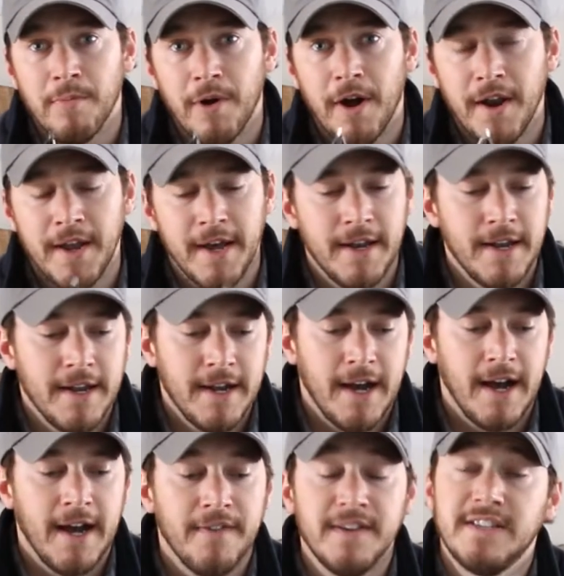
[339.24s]
broadhead.
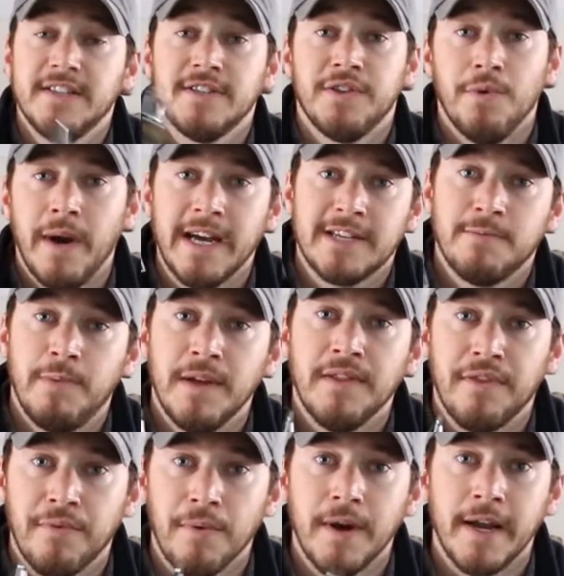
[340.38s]
And this is the Rexpid
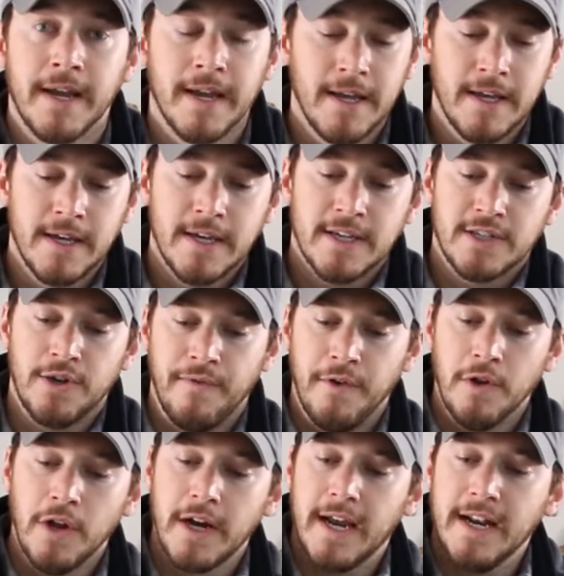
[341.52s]
3. So if you're
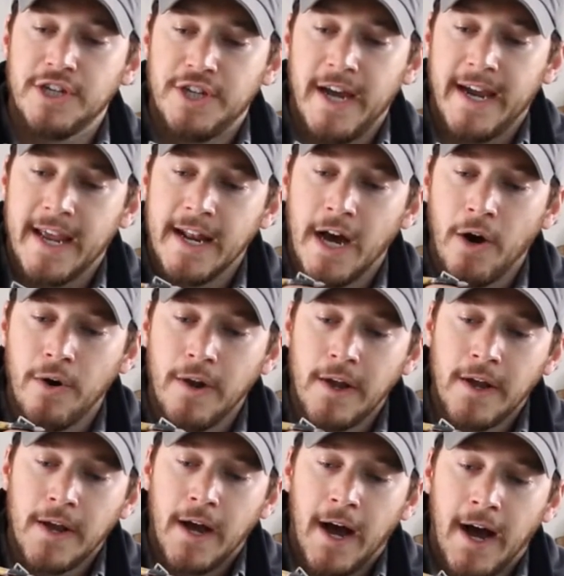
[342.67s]
looking to check it out,
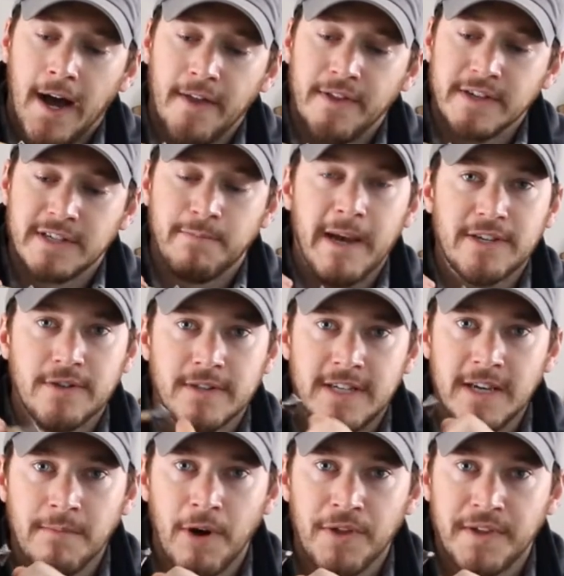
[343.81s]
the specialty
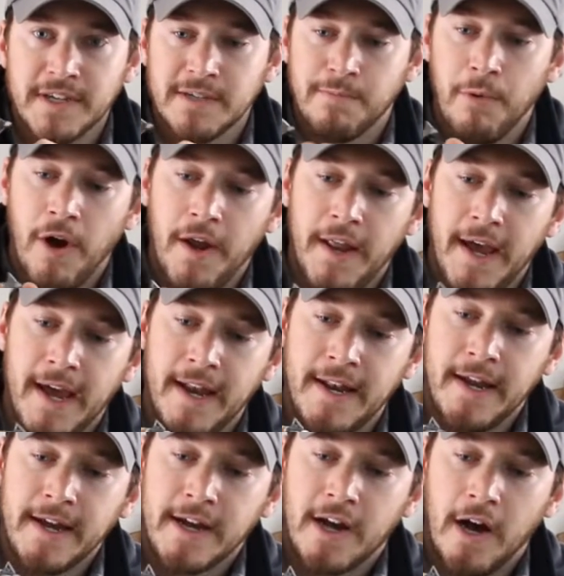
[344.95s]
about this broadhead
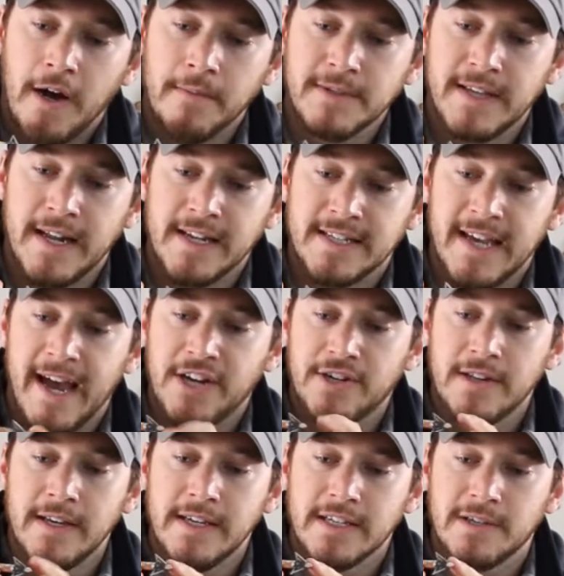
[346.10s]
comes that it's
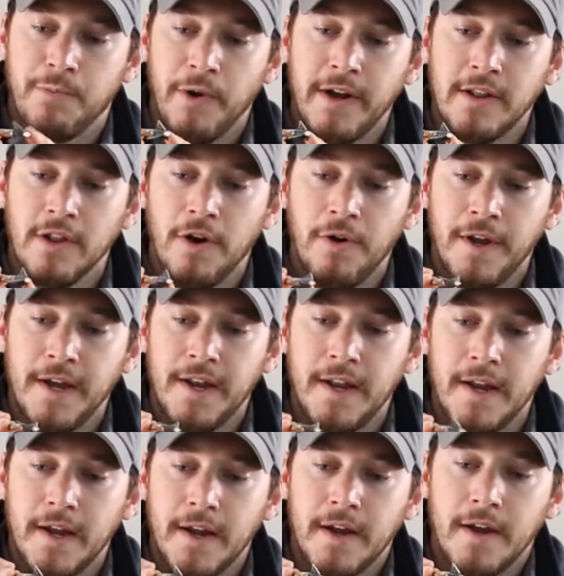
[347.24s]
actually a spring-loaded
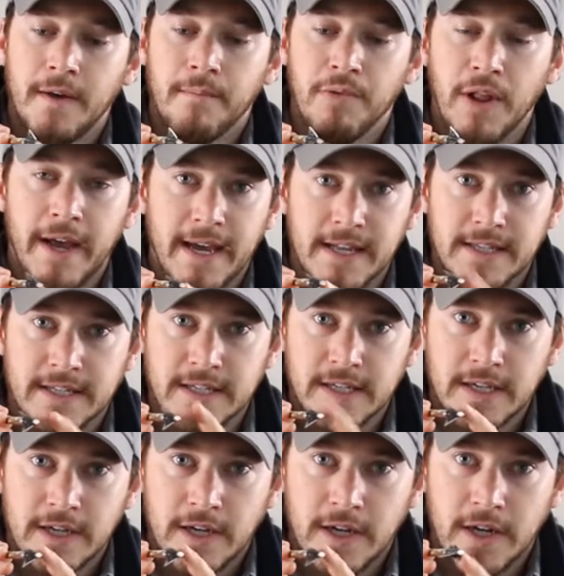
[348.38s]
blades
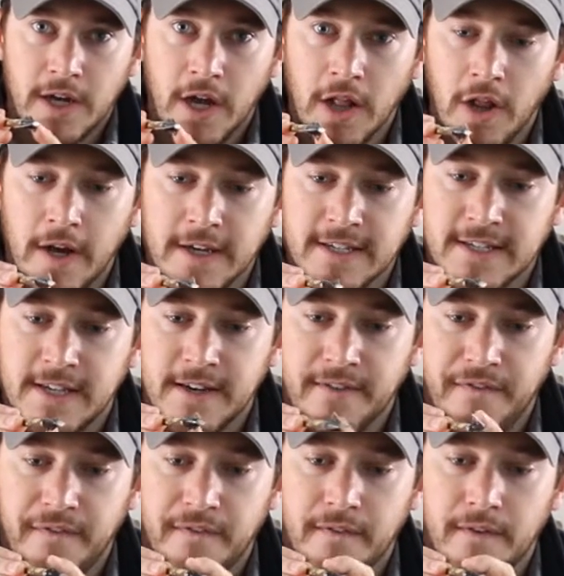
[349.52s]
along a
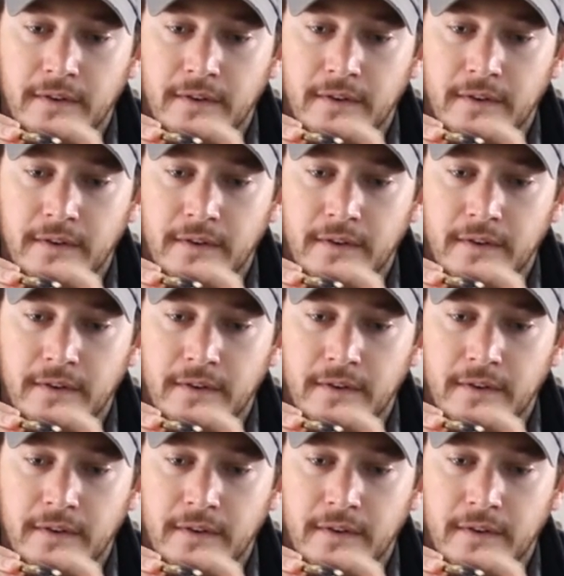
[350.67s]
stiff